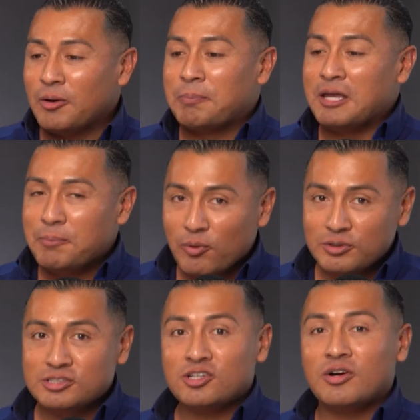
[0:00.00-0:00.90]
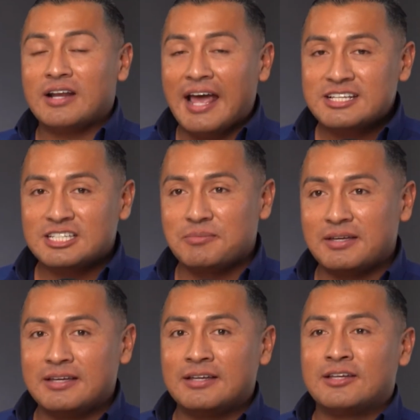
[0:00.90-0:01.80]
know people started asking
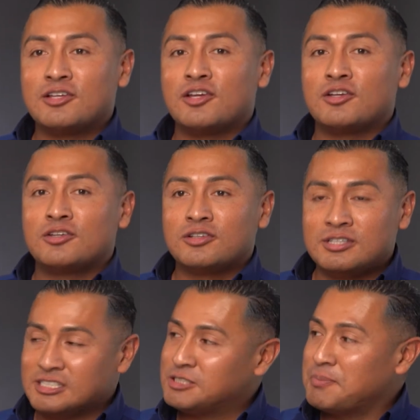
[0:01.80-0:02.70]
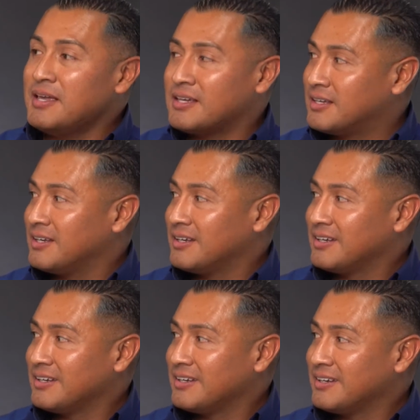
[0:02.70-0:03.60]
me to speak
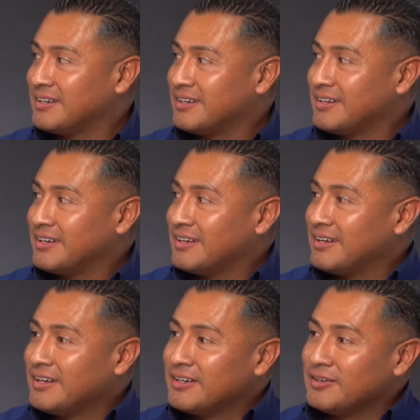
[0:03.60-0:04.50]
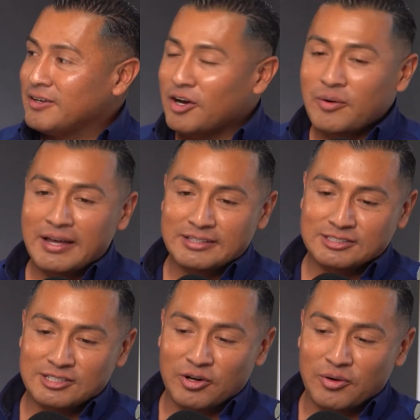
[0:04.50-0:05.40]
mm. you know and
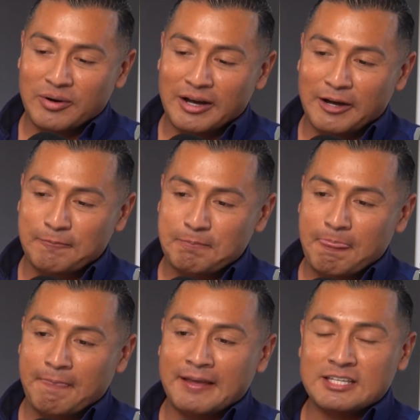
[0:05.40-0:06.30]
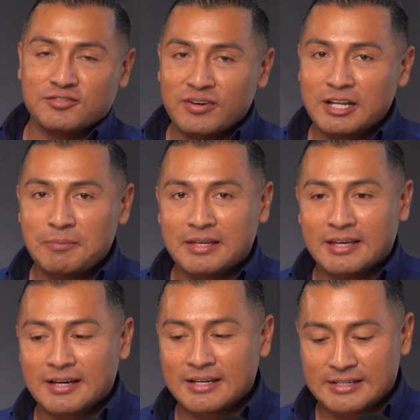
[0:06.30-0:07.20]
so um, it's funny
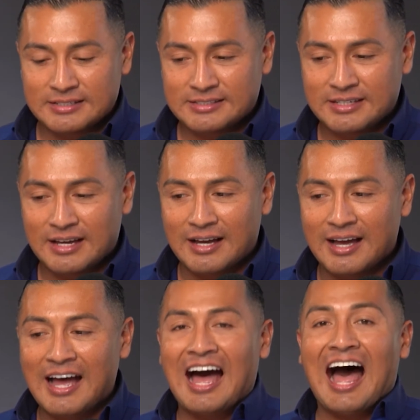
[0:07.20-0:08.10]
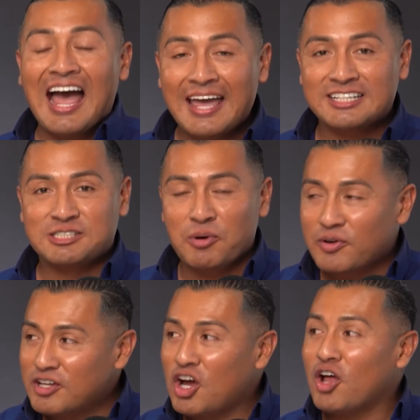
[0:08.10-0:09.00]
because uh, i had
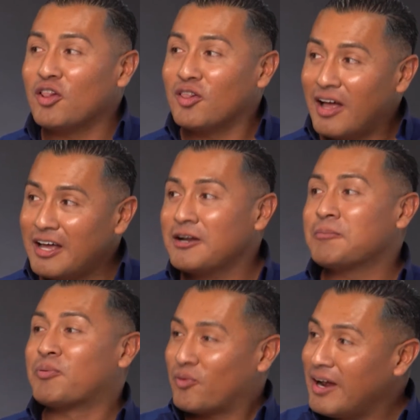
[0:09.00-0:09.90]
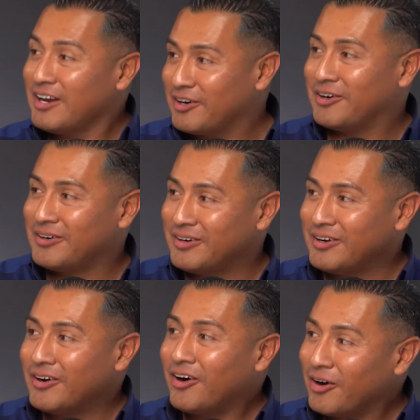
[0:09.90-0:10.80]
spoken a lot prior
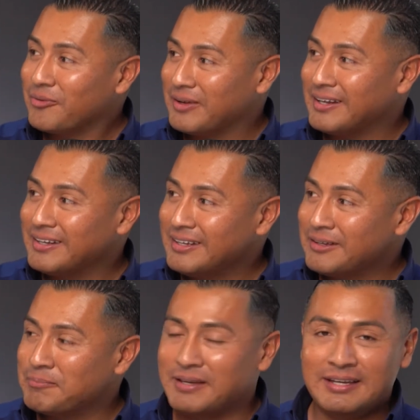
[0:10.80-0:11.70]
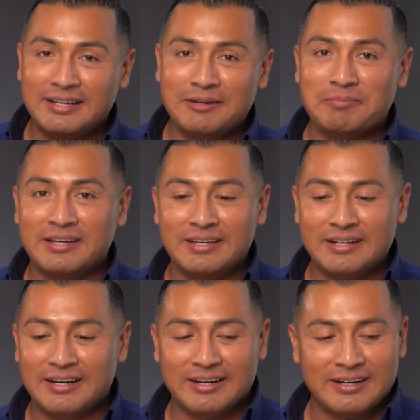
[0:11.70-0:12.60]
already being
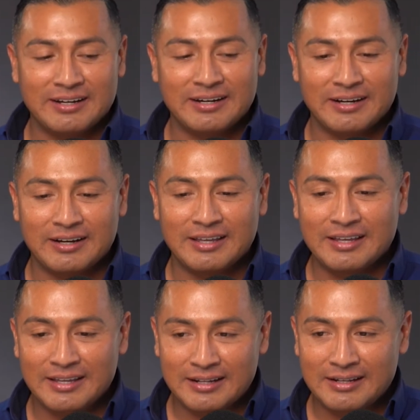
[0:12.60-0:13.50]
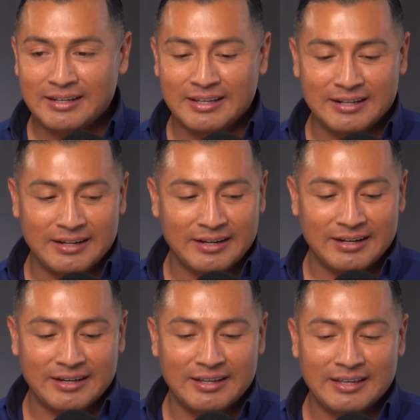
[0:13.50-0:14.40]
being uh, uh, in in
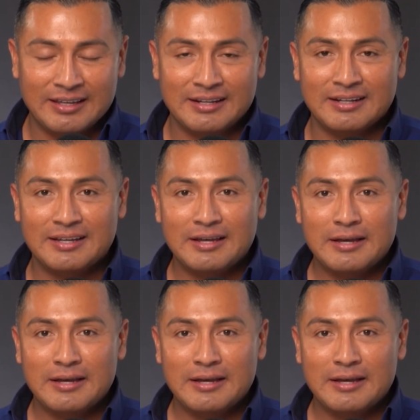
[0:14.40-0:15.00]
uh, in